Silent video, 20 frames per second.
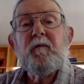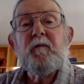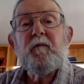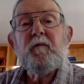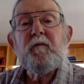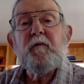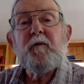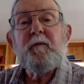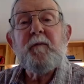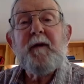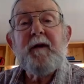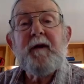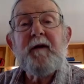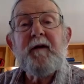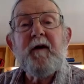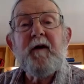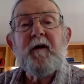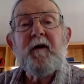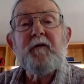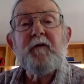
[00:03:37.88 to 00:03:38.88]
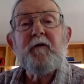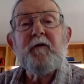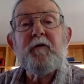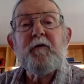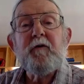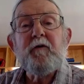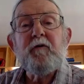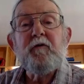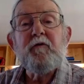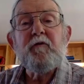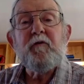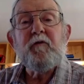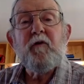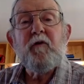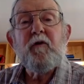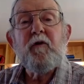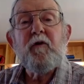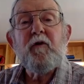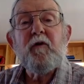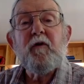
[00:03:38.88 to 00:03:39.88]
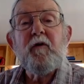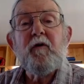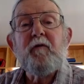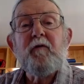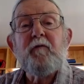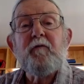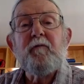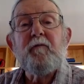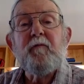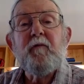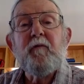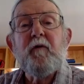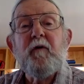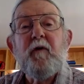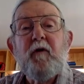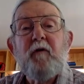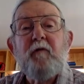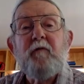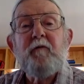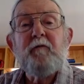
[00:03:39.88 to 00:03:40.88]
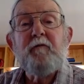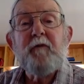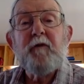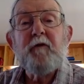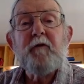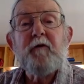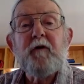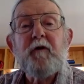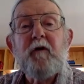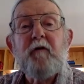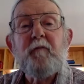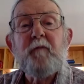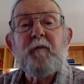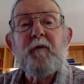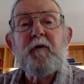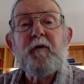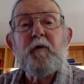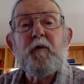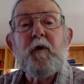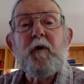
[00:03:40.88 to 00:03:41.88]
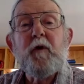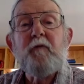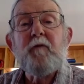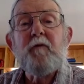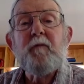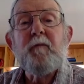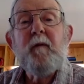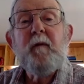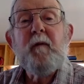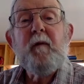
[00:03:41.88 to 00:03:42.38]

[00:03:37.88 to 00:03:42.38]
remain under the control of the federal government or whoever,